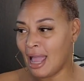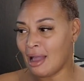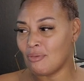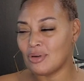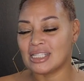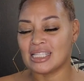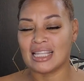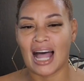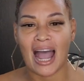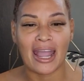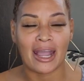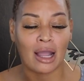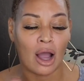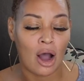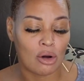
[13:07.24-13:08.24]
and was
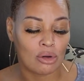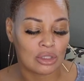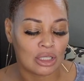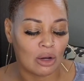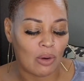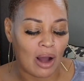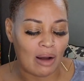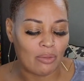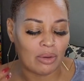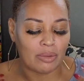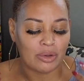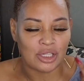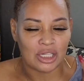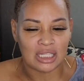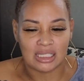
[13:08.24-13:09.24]
like, oh, so while we
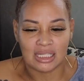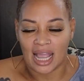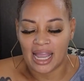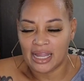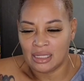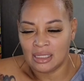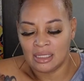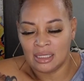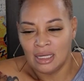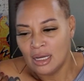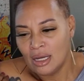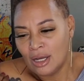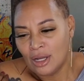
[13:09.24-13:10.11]
were just dating,